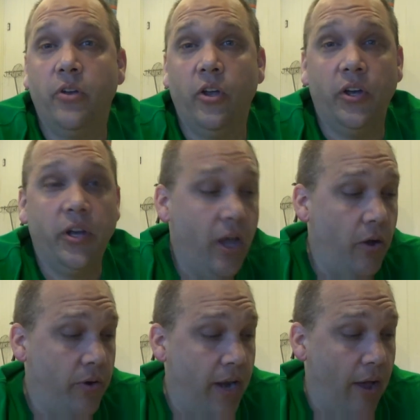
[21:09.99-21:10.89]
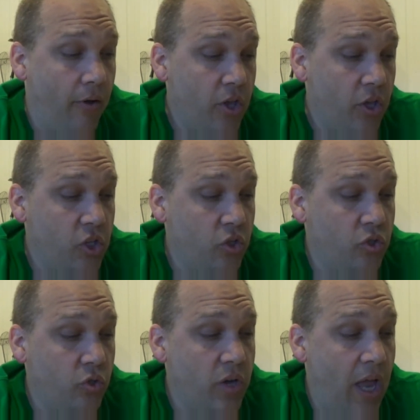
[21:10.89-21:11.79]
You're good to go. Now, you
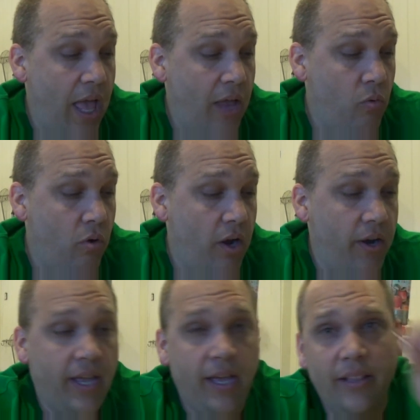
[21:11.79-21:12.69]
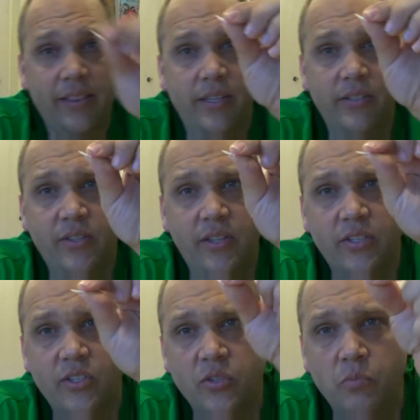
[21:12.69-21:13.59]
do not want to cut these
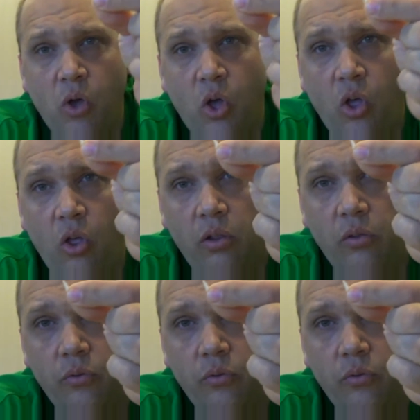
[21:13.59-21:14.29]
this small